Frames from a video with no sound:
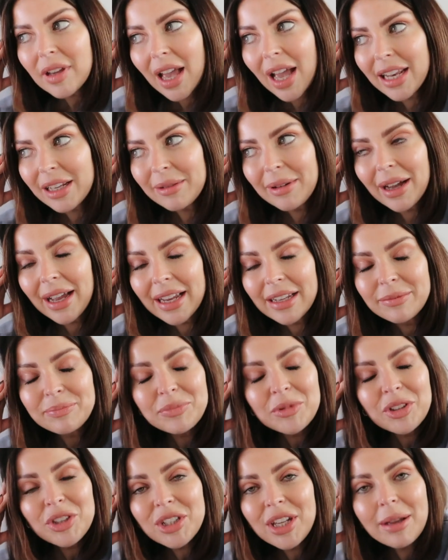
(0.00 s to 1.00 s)
Anyway,
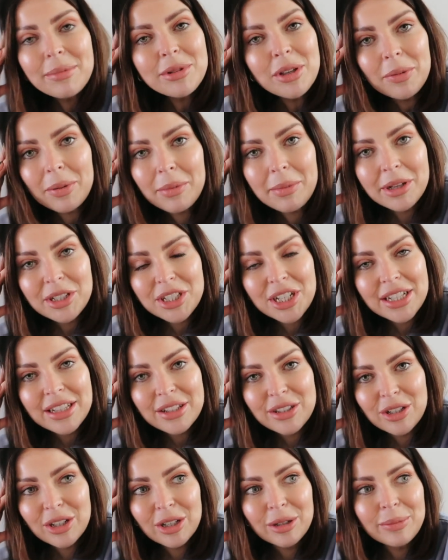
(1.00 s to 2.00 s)
she kept topping my
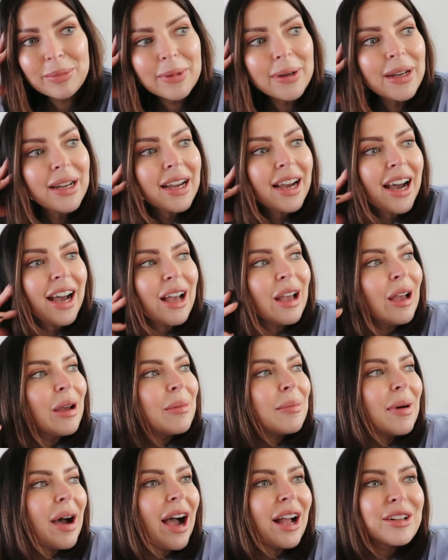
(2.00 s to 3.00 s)
gins up.
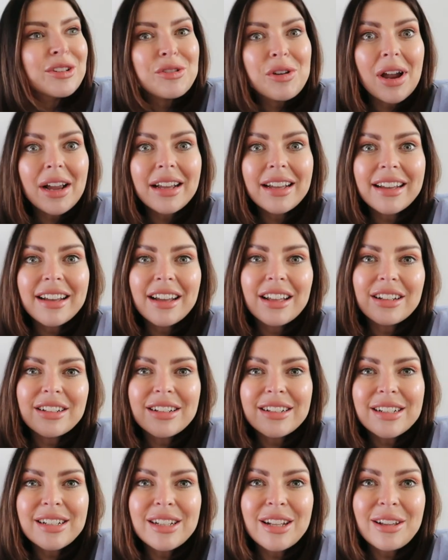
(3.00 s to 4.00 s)
I drank
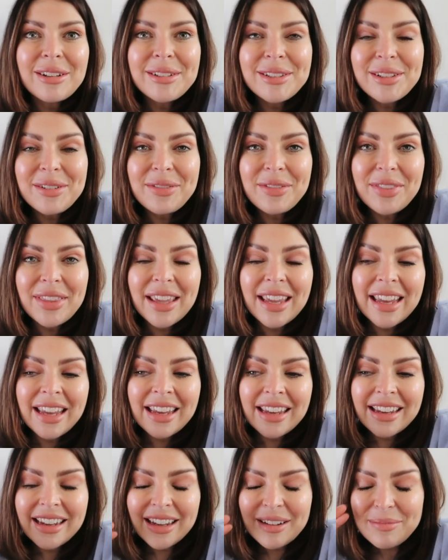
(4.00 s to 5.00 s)
loads of
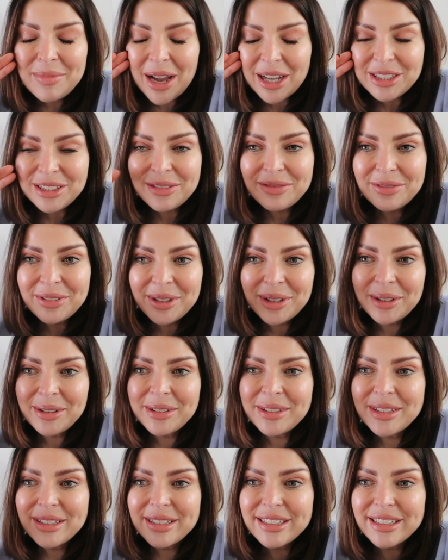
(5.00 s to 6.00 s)
the passion
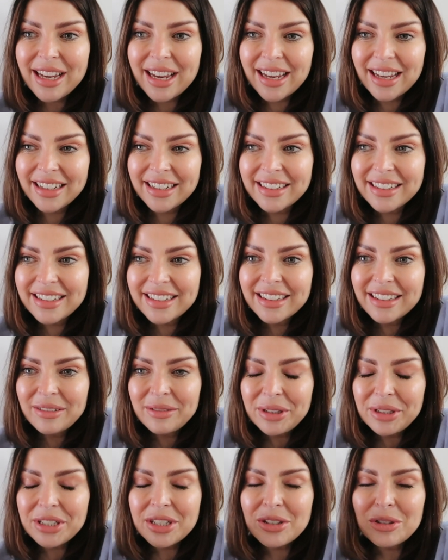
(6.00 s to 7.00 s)
fruit gin,
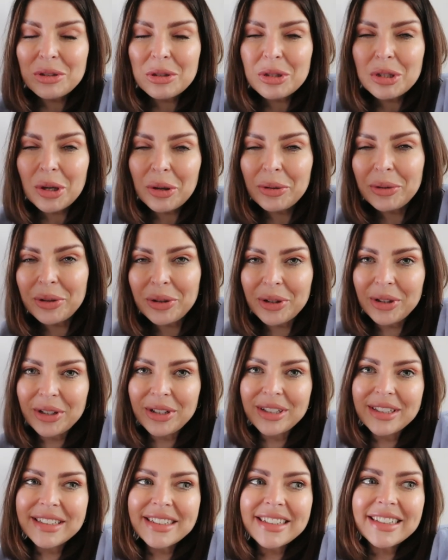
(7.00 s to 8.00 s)
which is so
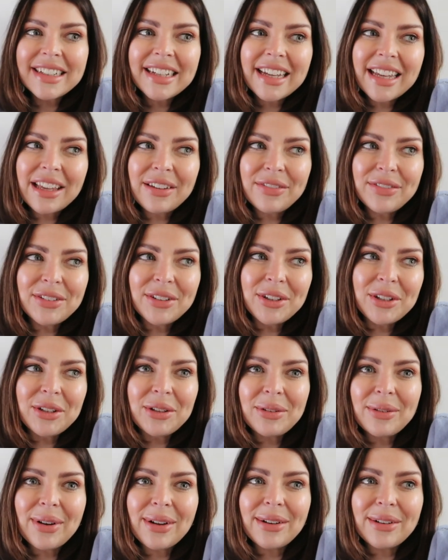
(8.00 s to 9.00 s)
good. If
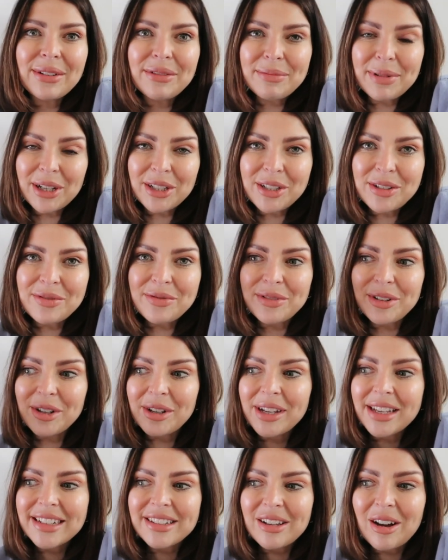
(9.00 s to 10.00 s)
you love passion
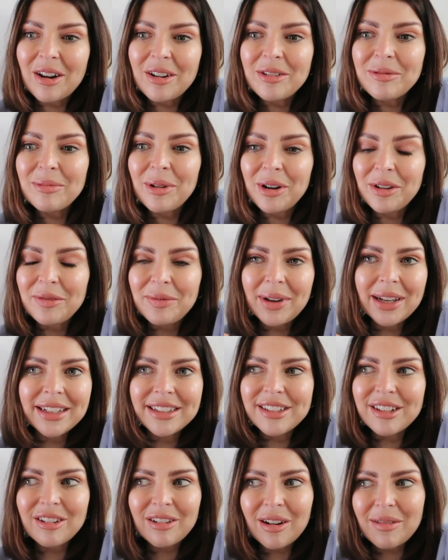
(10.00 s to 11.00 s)
fruit, it's on one of my
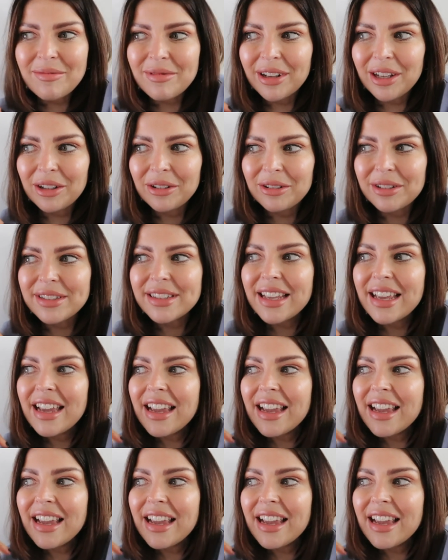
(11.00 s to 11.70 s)
Instagram reels.